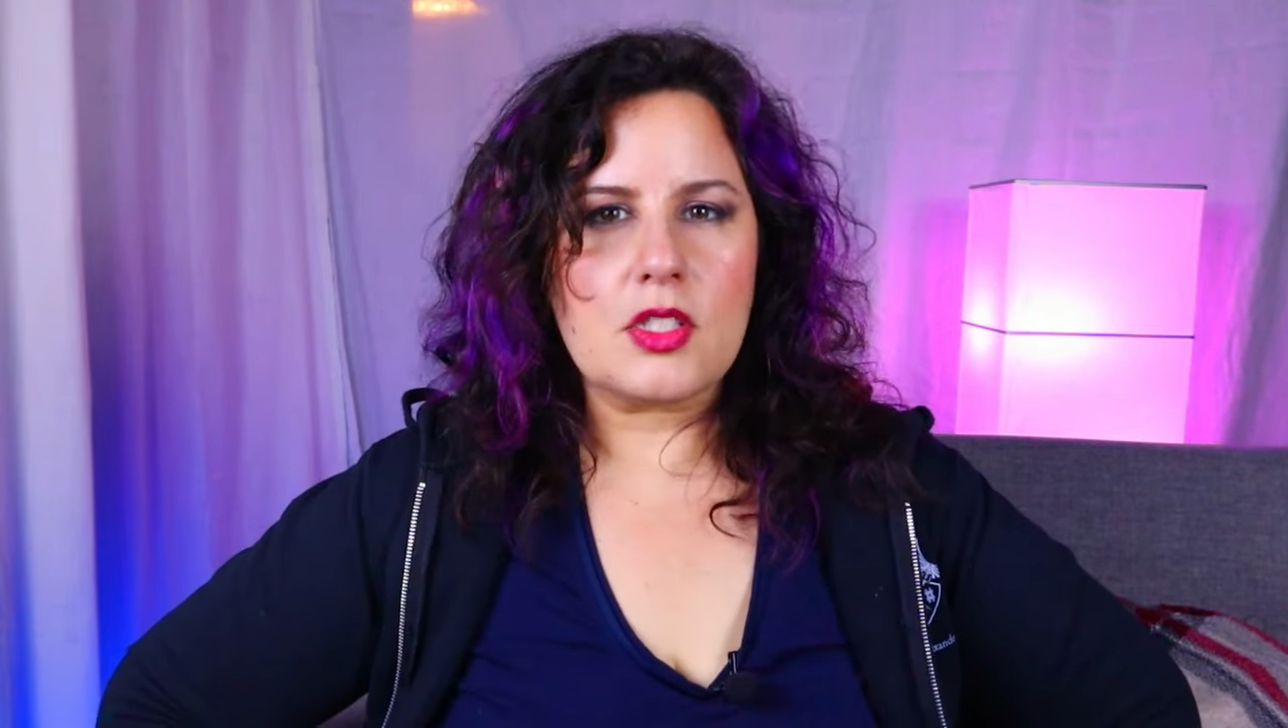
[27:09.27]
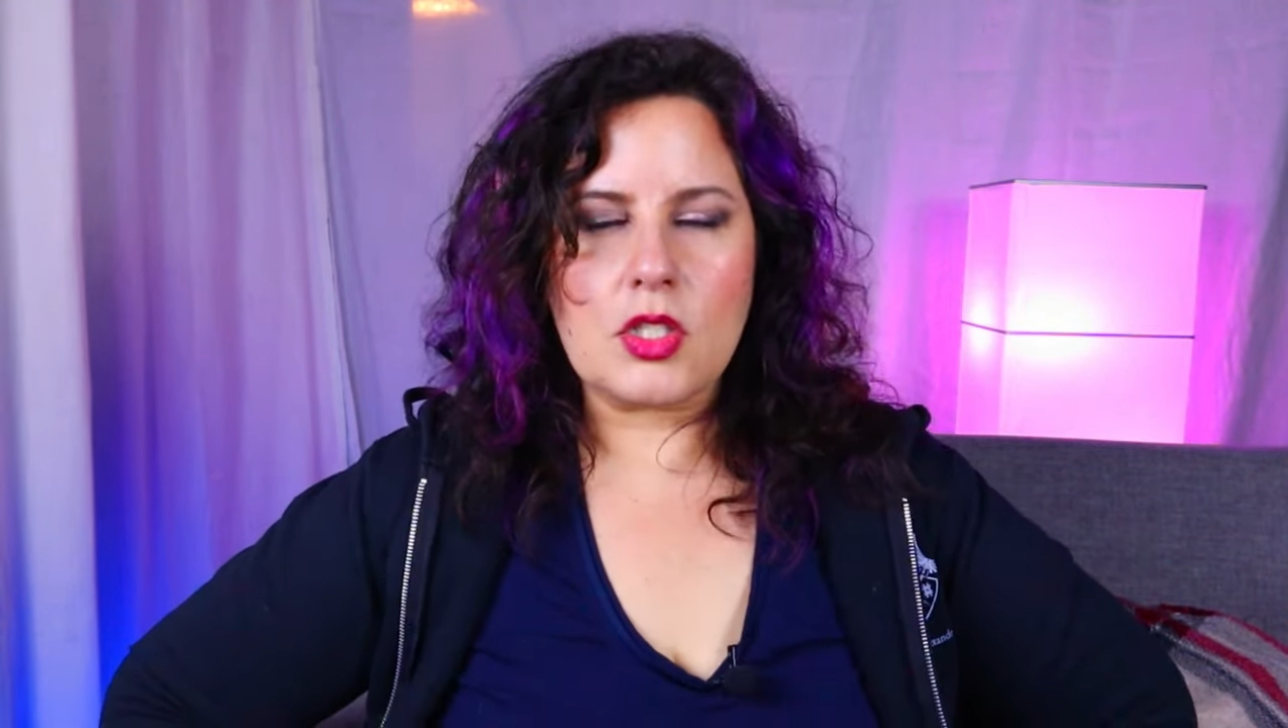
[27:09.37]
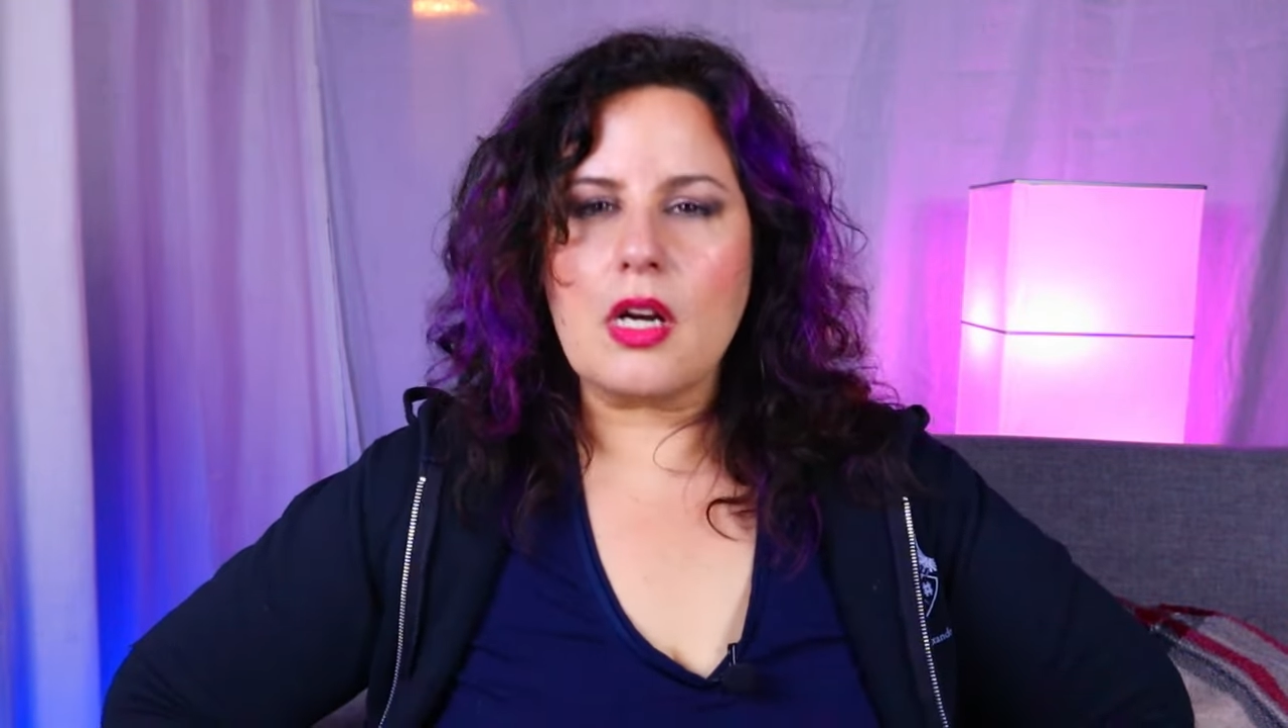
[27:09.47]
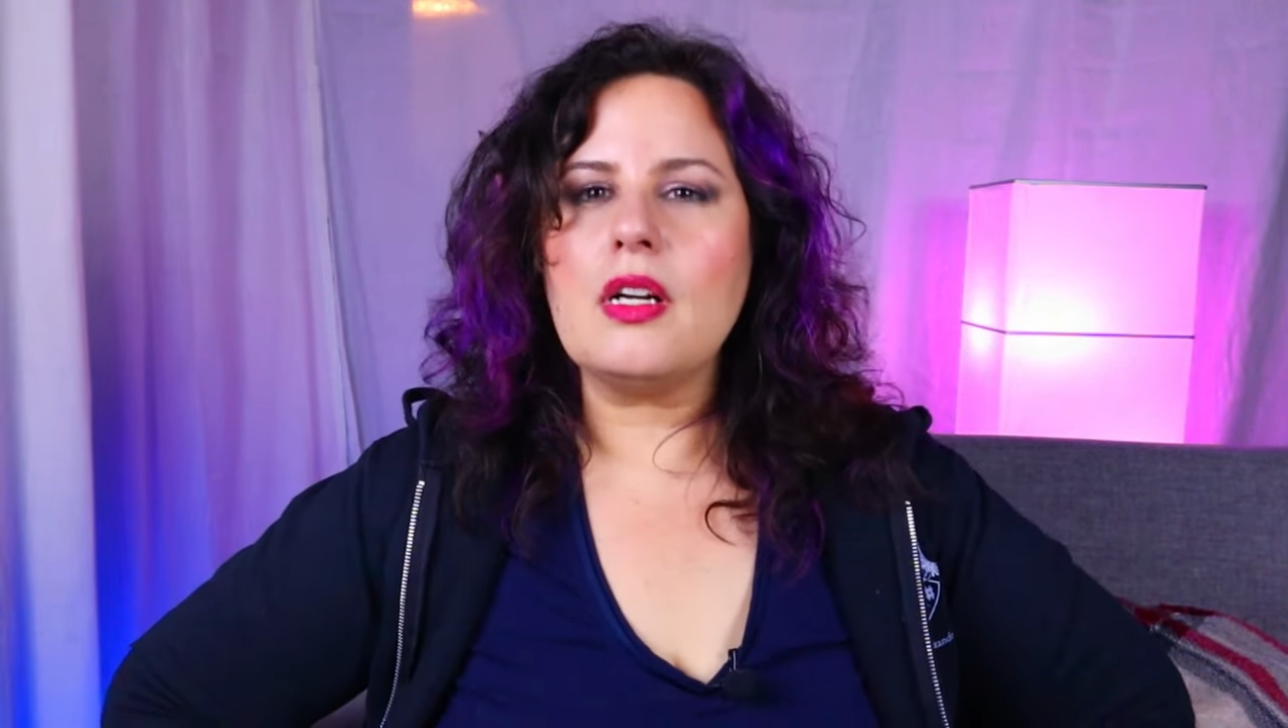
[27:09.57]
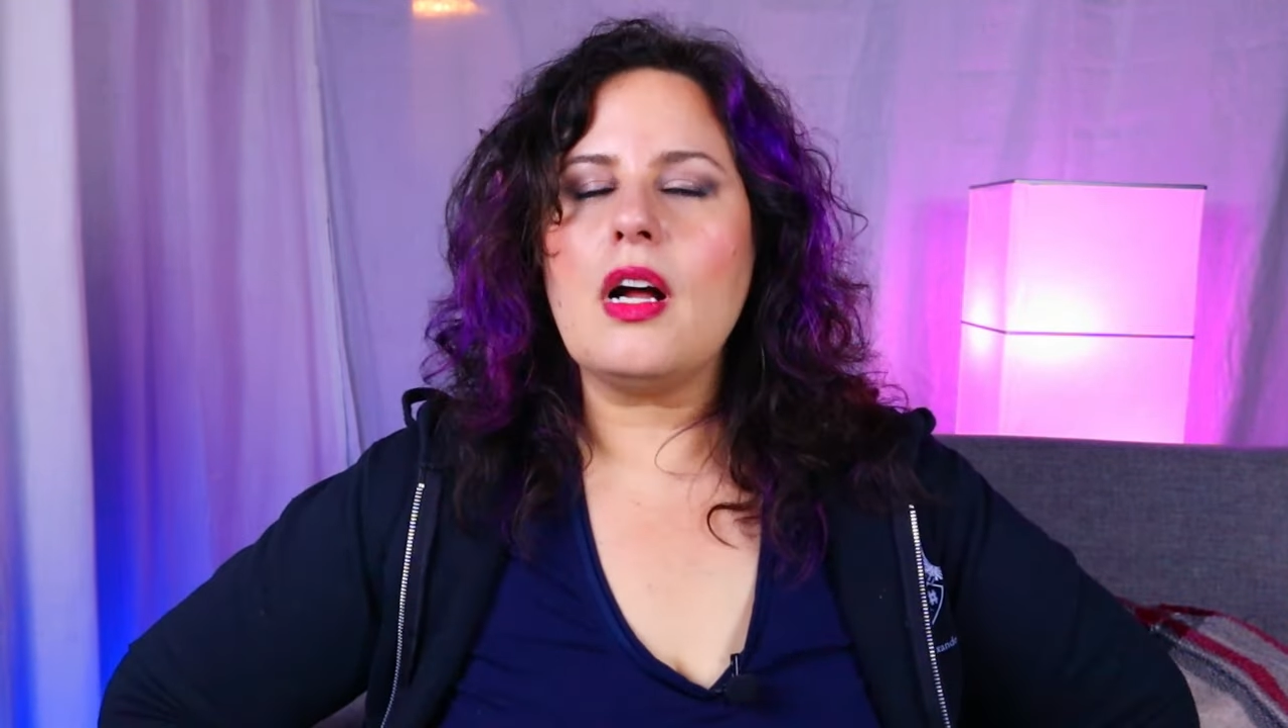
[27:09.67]

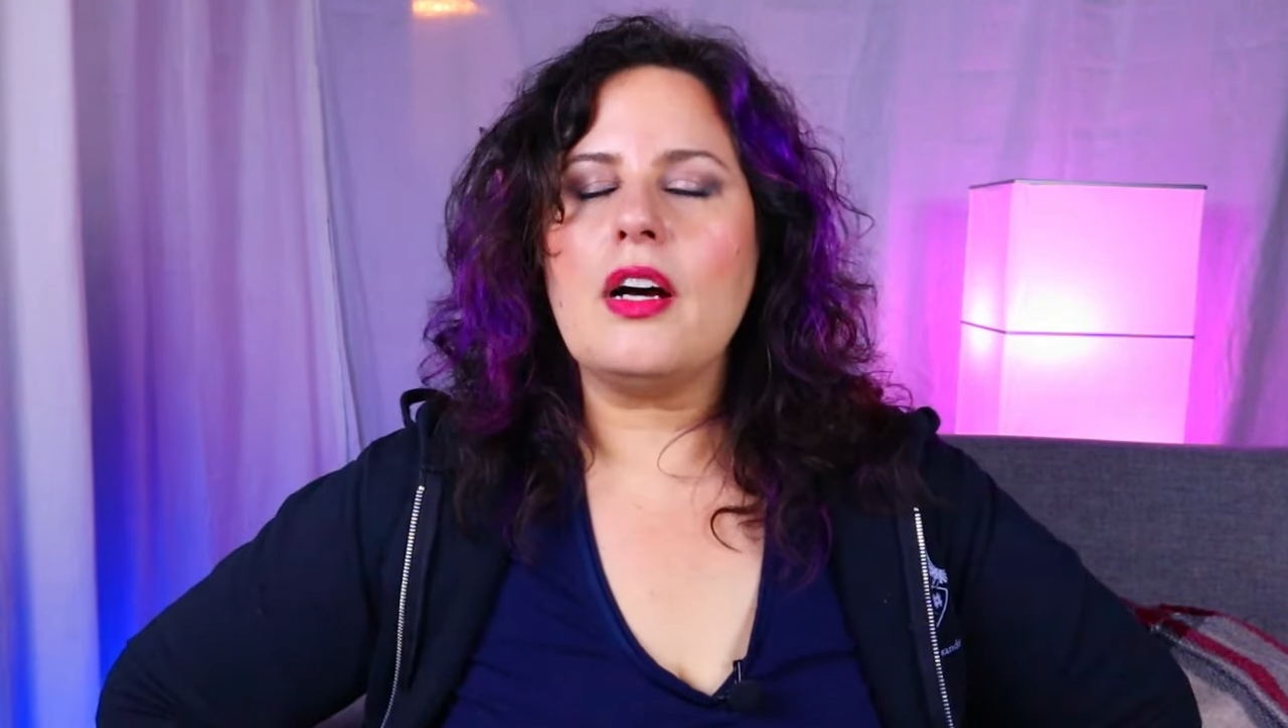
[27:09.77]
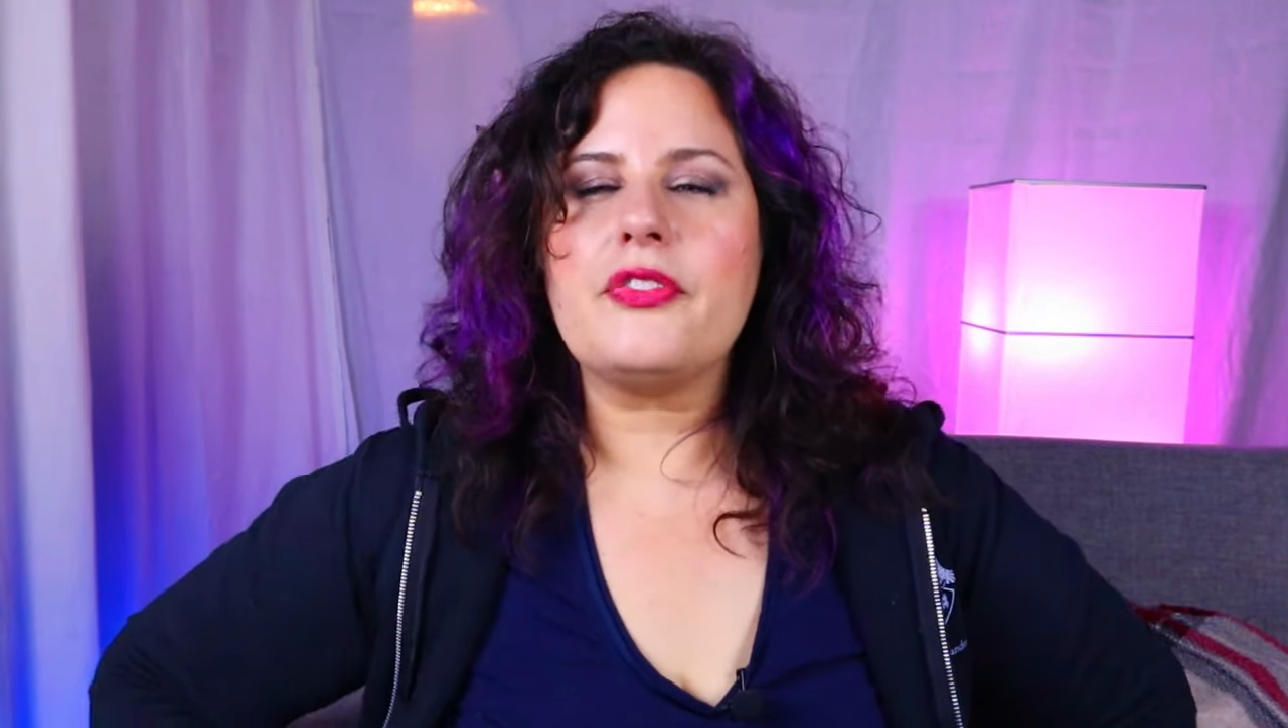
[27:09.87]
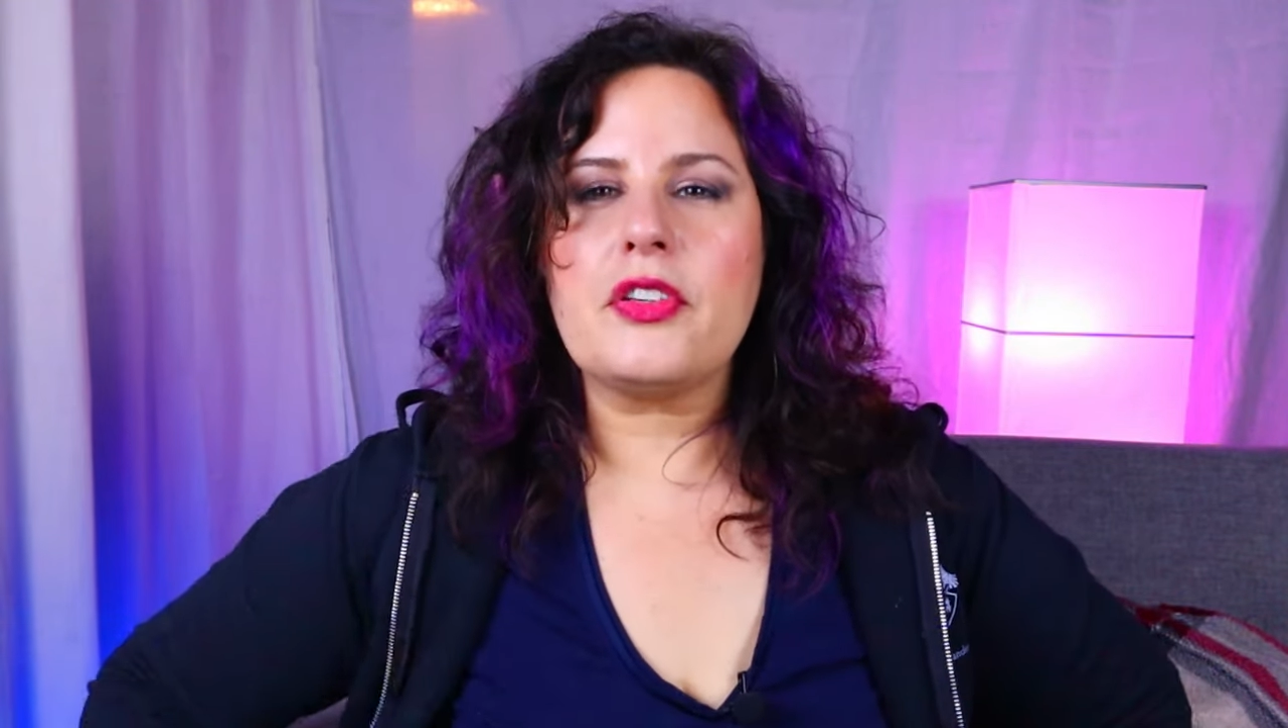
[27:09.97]
started off